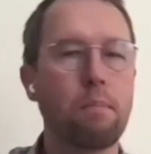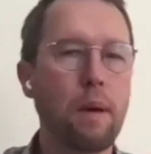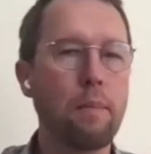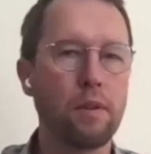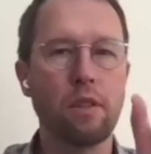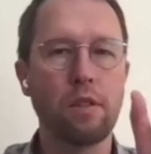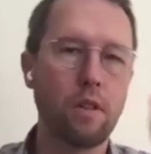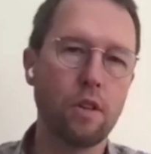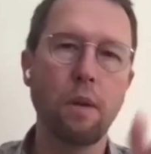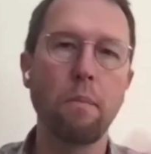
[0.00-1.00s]
people just
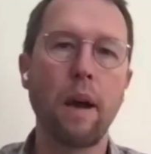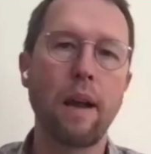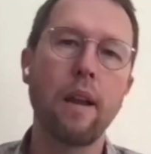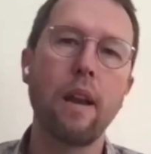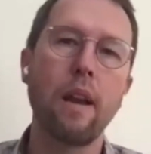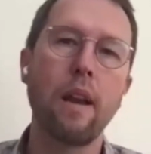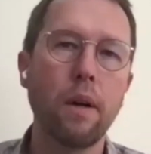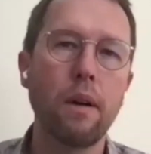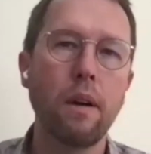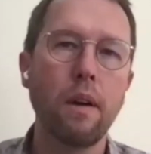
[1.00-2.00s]
searching by a number.